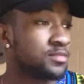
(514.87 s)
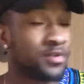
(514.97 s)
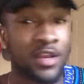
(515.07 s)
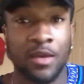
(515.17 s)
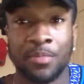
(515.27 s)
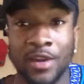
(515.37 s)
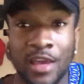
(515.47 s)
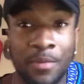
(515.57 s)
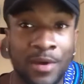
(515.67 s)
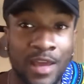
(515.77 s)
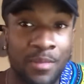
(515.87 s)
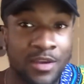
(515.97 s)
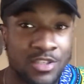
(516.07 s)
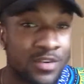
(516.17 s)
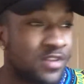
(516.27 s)
Pontiac pun at pontiac
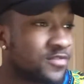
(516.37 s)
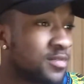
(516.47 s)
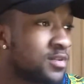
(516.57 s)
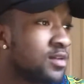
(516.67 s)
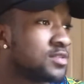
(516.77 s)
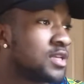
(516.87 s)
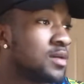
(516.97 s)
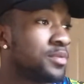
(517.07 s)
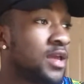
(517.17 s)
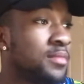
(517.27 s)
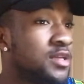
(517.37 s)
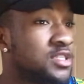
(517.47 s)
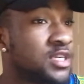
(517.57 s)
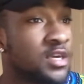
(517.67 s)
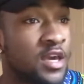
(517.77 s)
Michigan. Where you from? You know what I'm saying? Pontiac
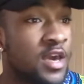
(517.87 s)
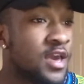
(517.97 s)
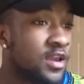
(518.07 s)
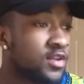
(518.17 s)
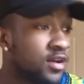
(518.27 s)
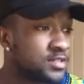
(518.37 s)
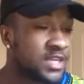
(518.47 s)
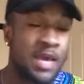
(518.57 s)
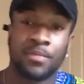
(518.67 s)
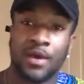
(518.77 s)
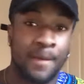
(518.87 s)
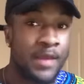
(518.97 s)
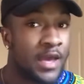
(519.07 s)
Michigan. You know what I'm saying? But